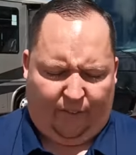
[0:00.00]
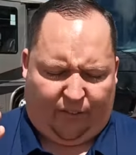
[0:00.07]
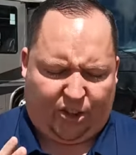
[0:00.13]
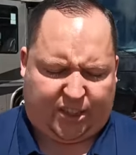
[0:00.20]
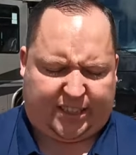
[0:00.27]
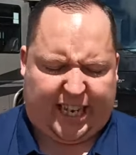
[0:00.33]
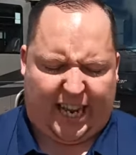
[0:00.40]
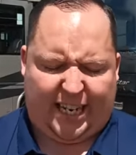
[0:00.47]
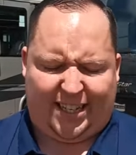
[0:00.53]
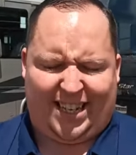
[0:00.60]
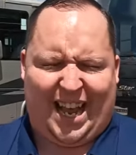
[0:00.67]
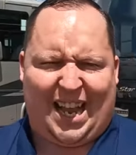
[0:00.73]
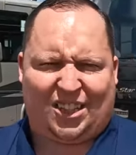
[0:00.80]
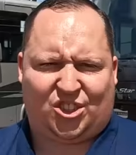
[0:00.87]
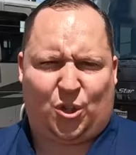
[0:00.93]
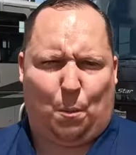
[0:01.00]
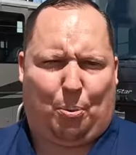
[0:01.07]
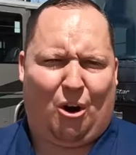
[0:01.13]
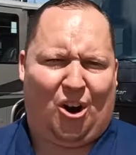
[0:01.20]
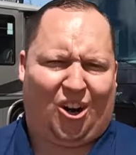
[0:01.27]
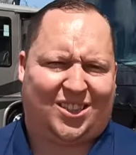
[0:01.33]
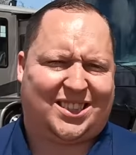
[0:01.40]
for state and national
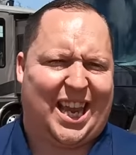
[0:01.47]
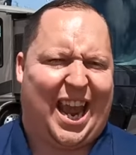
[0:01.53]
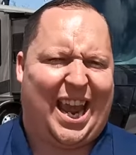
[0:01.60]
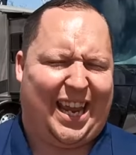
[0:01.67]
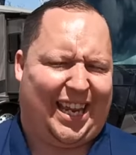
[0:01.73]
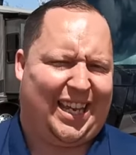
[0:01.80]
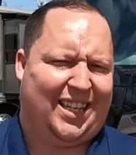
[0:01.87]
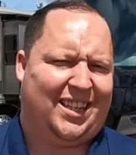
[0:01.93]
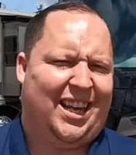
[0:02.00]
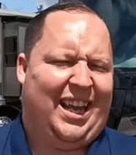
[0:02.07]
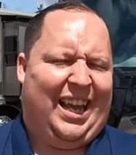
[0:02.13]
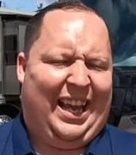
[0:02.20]
parks, and